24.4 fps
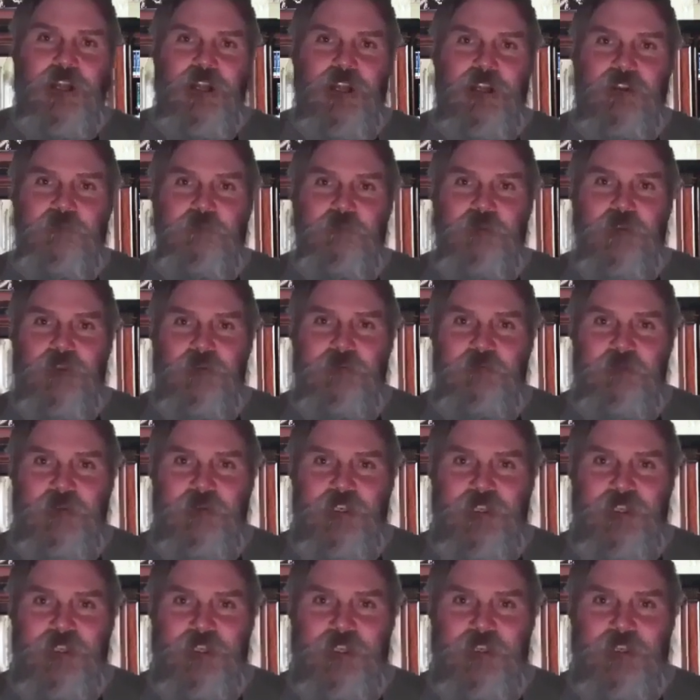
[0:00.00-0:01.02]
Get the word
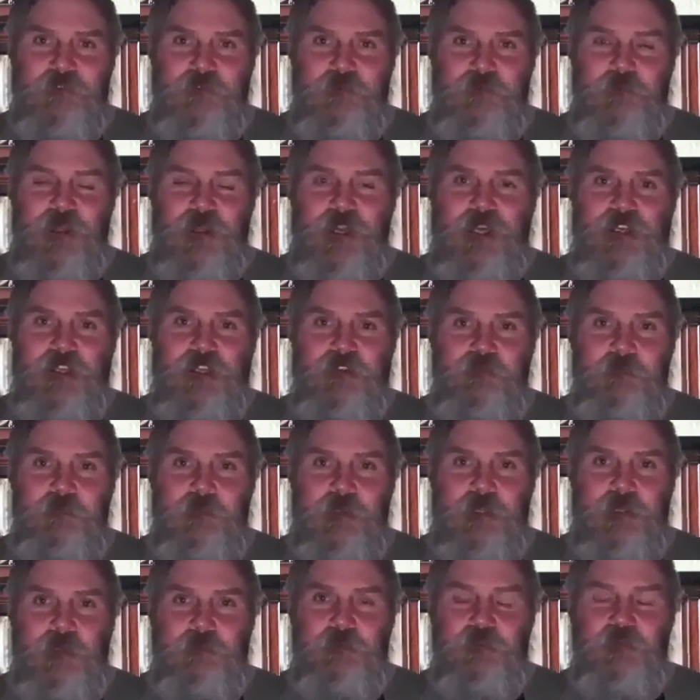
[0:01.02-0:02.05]
out. We, we need
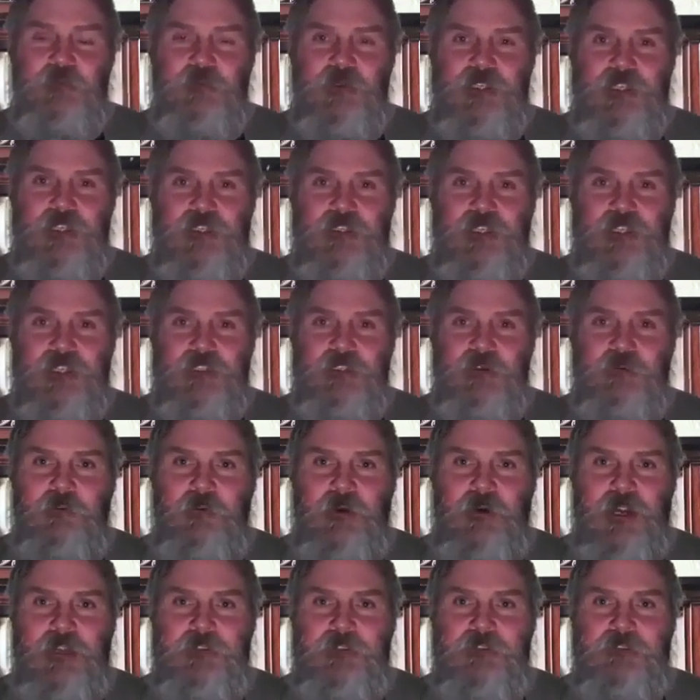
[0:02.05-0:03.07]
everybody lift me up so
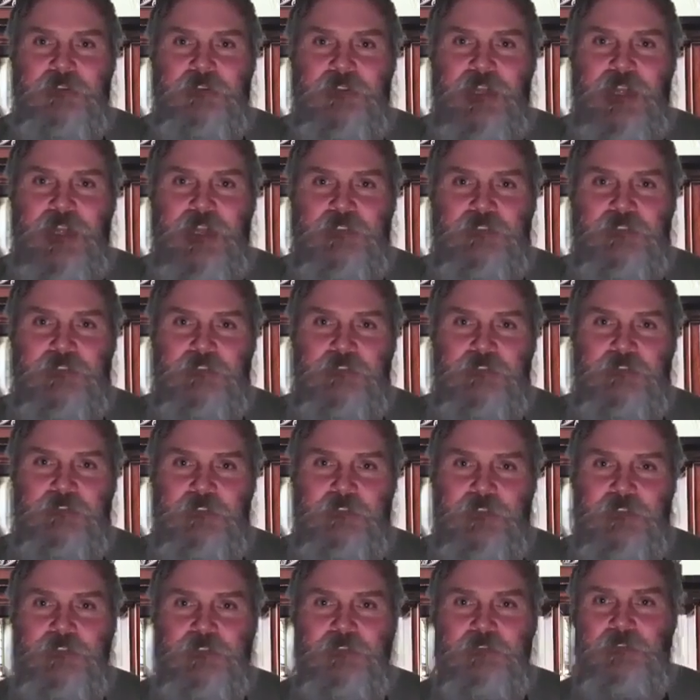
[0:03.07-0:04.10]
we can take the wrath of
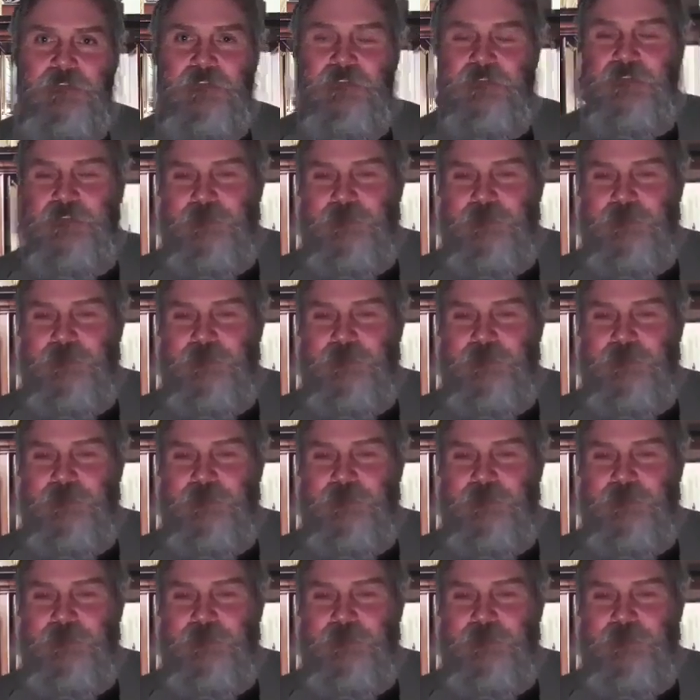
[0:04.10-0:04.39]
God to the